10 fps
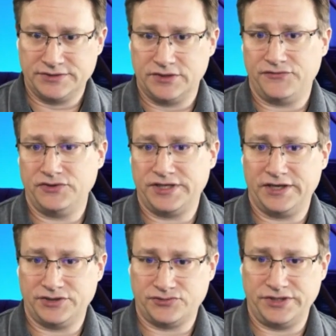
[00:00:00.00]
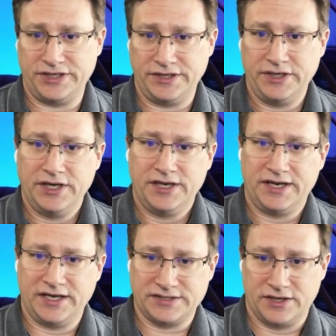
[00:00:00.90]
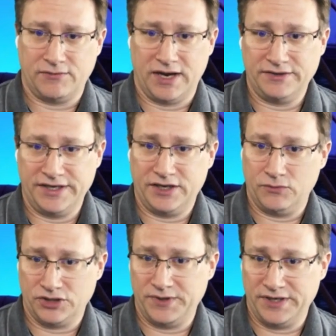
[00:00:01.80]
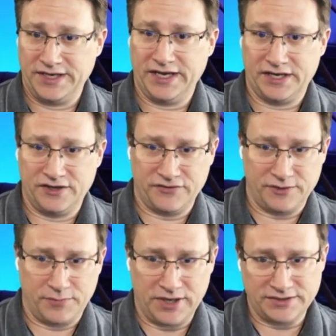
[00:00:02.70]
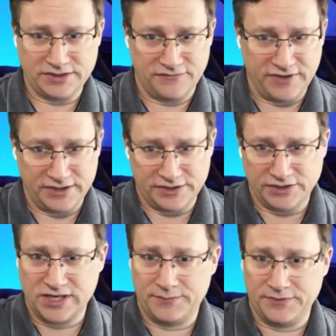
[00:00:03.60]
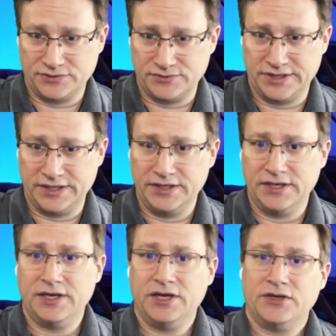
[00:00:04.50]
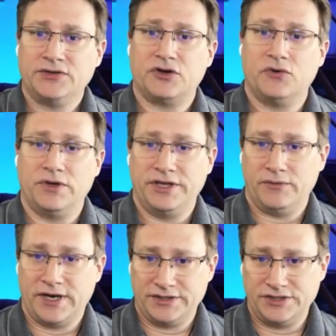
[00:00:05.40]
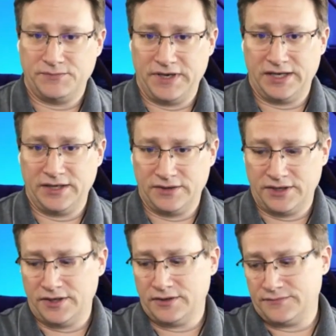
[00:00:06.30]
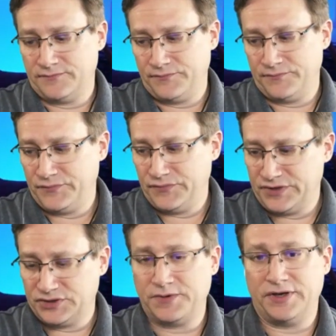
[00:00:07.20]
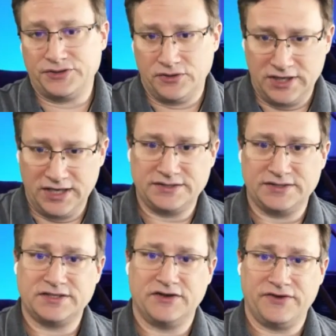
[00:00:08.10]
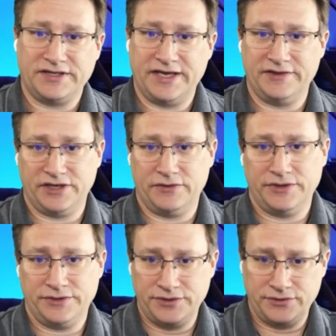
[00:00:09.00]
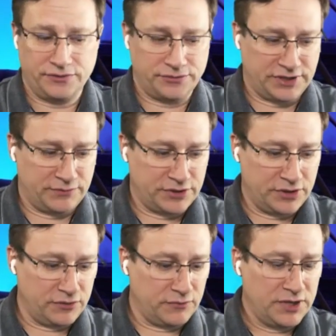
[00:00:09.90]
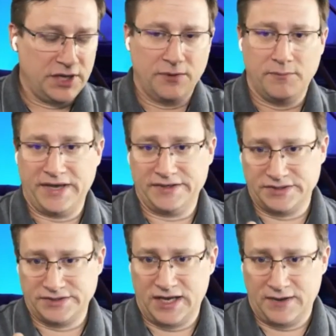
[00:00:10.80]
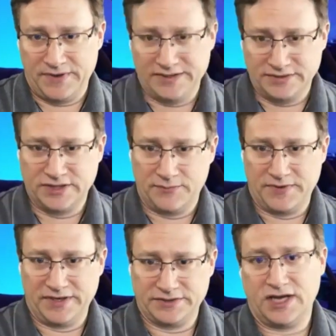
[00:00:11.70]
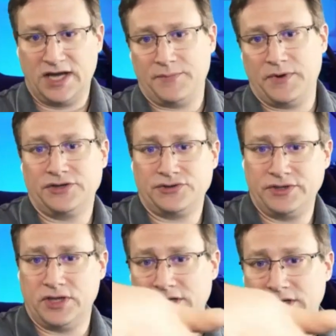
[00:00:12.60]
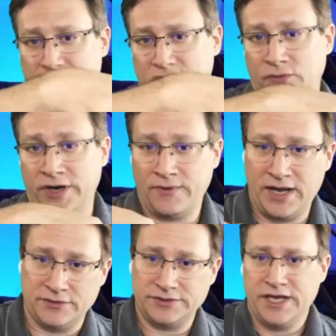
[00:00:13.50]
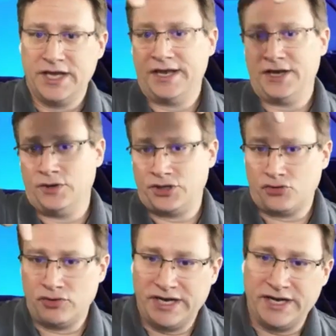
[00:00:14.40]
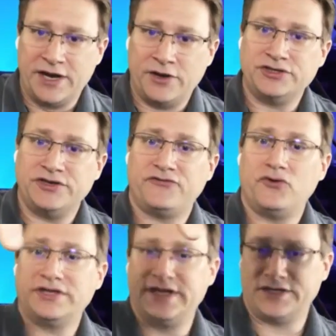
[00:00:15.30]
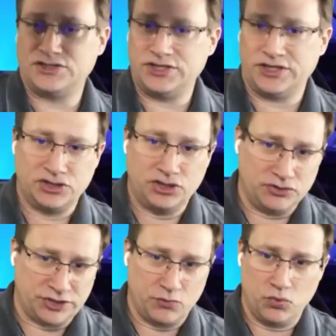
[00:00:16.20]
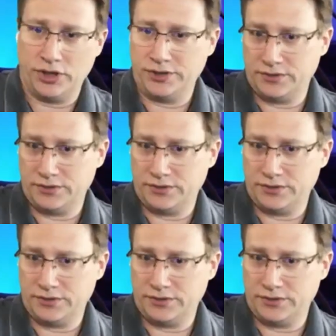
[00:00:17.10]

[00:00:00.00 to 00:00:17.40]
So if you take a tree, it has a grounding end, which would be a negative, and a positive end at the top of the tree. So when they were actually making their their spiritual huts and stuff like that, they would do they would go base to top, base to top, base to top on tree logs all the way around, and it would create an energy vortex just using wood.